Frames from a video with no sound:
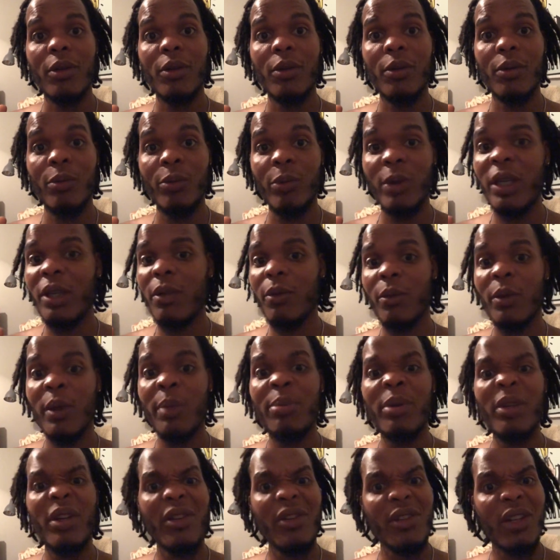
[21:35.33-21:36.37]
we
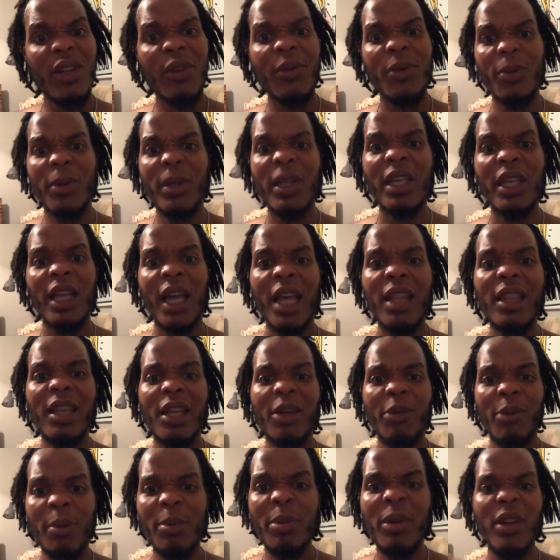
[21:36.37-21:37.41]
put ourselves I think
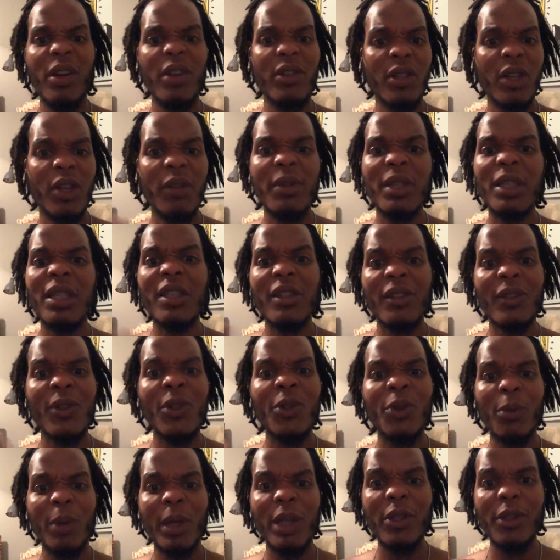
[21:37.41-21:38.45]
we put ourselves in this
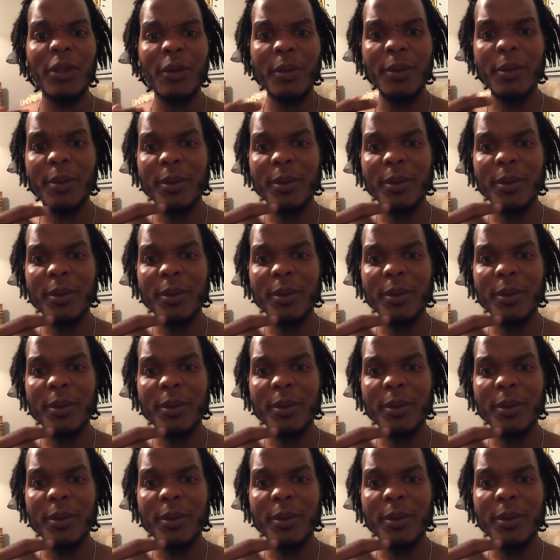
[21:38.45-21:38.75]
situation